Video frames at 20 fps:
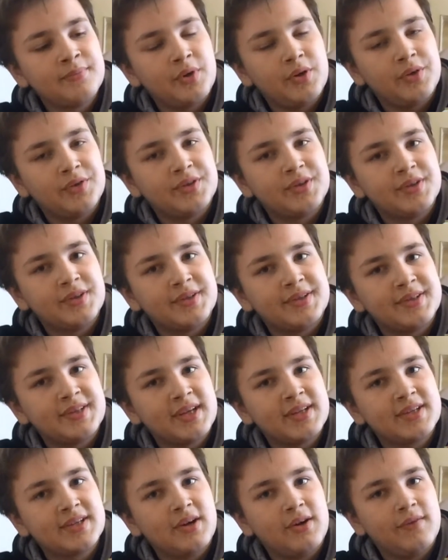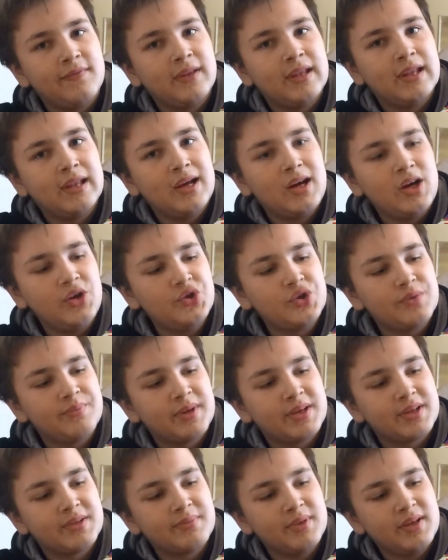onto this set of larger
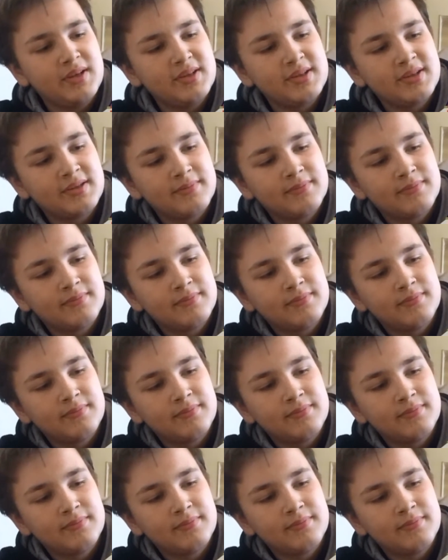base plates.